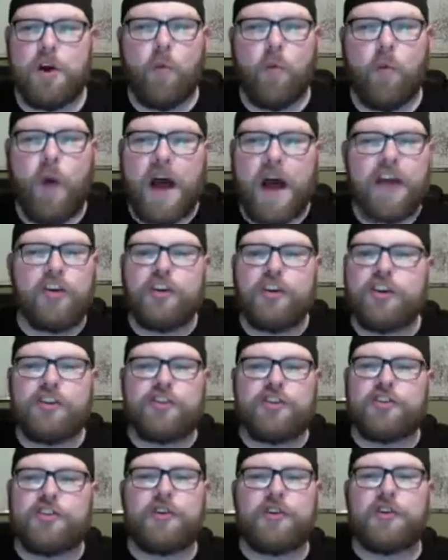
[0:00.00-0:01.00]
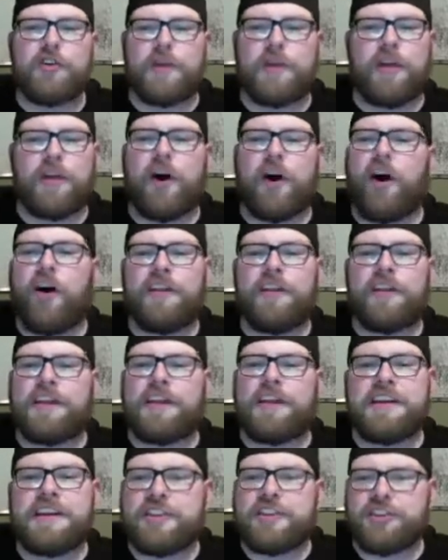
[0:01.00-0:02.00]
why don't you do it with all the
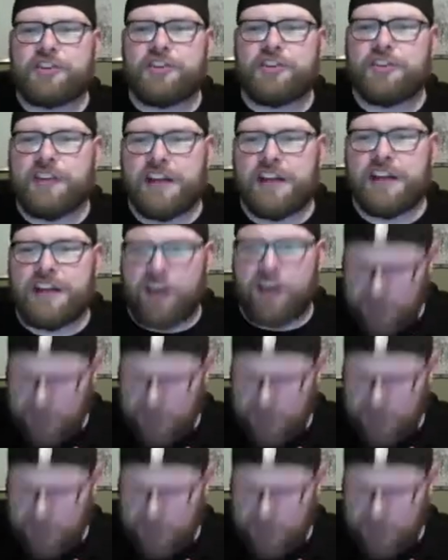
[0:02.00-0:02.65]
initial, like all